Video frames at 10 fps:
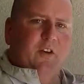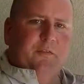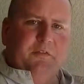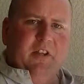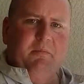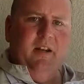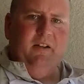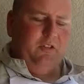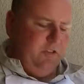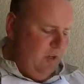10 or 15
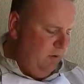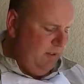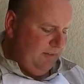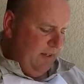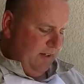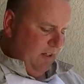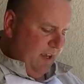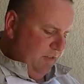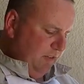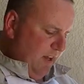minutes or so, let that
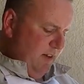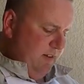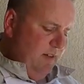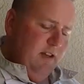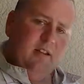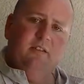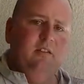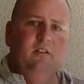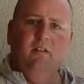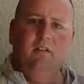glaze set, and
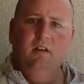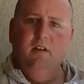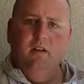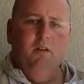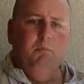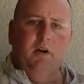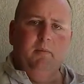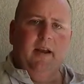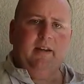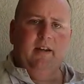bring
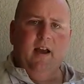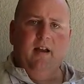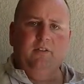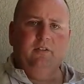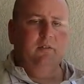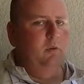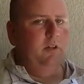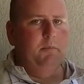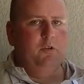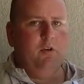them back in the house. We'll
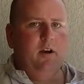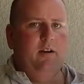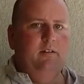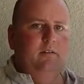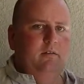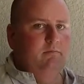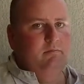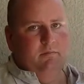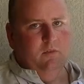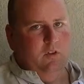give them a try.
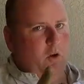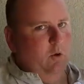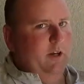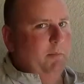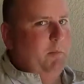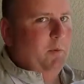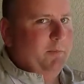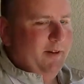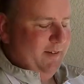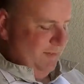Only a couple more
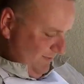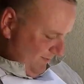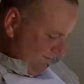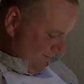minutes.